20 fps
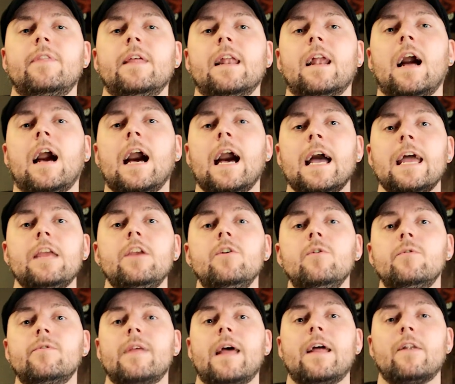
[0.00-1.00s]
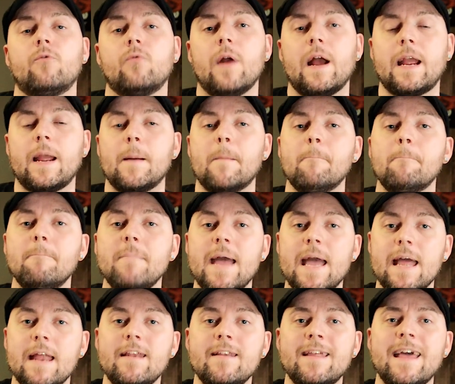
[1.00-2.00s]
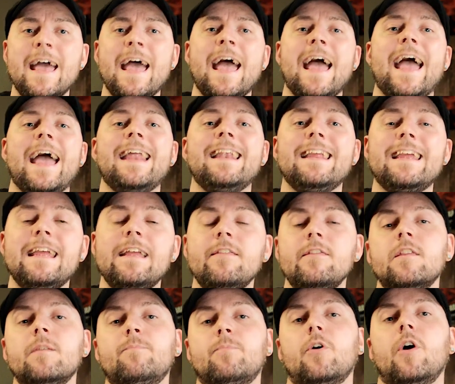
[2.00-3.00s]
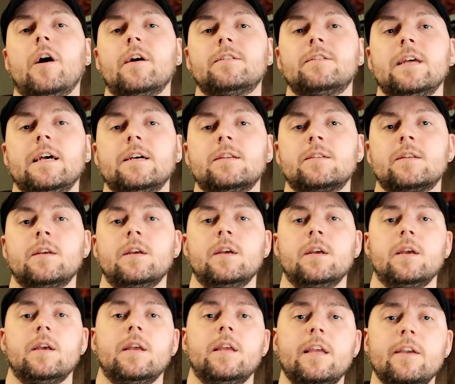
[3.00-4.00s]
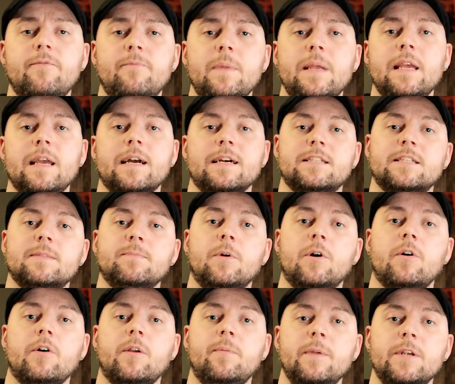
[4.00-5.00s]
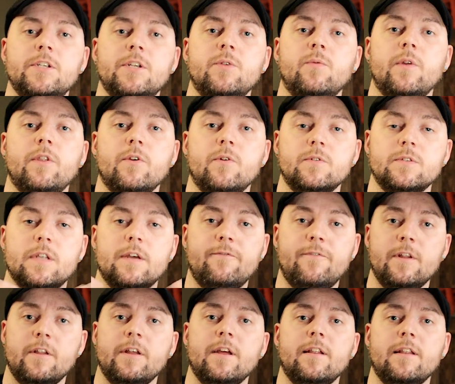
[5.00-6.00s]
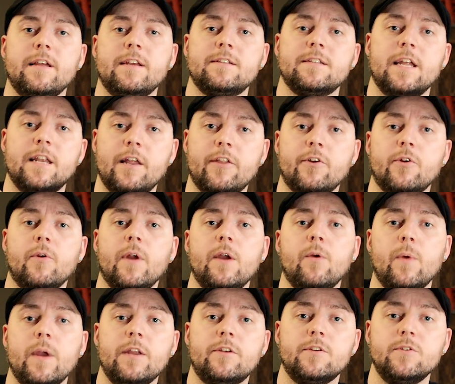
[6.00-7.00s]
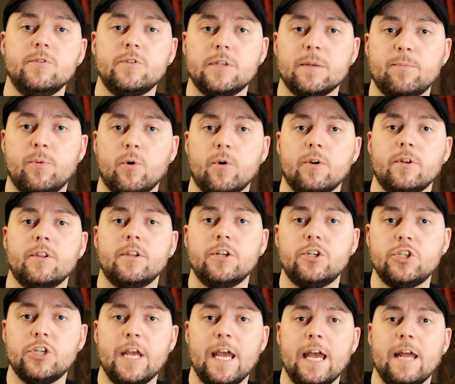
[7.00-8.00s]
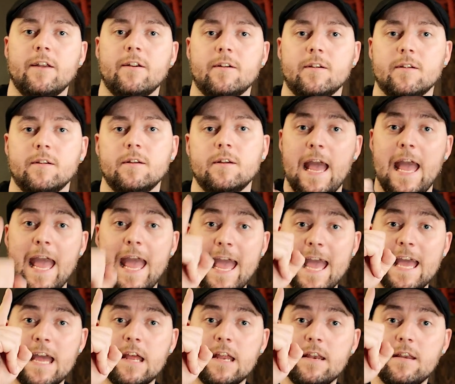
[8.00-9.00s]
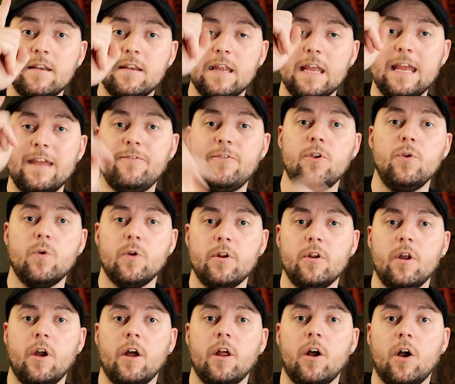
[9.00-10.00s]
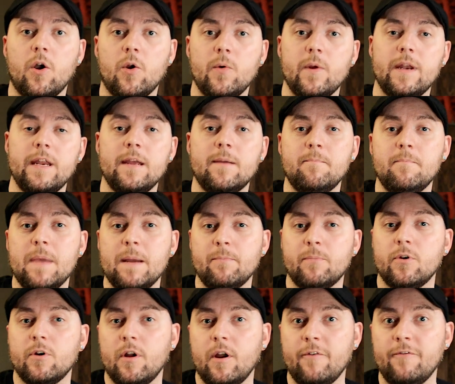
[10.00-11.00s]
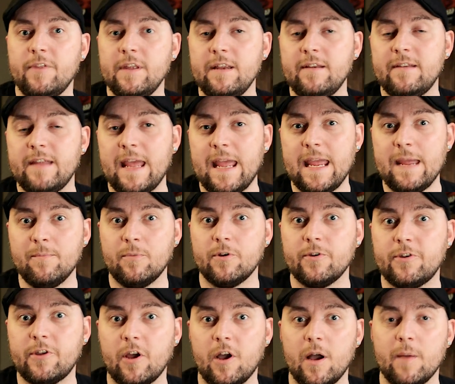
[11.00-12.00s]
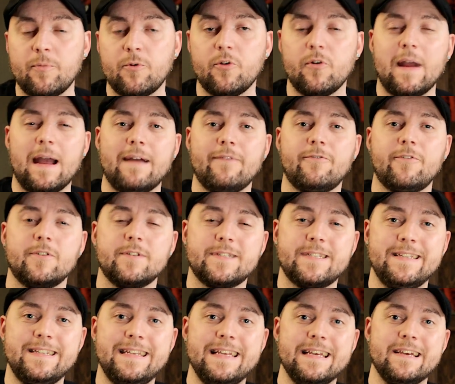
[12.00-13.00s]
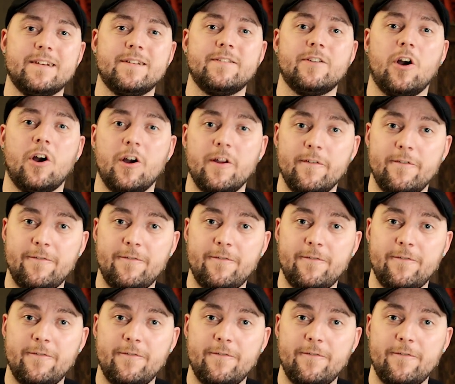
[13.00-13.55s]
that I use and recommend. And in the process, give me a small commission with those affiliate links, another great way to support the channel. And if you are not already a member of the Tabletop Crafters Guild on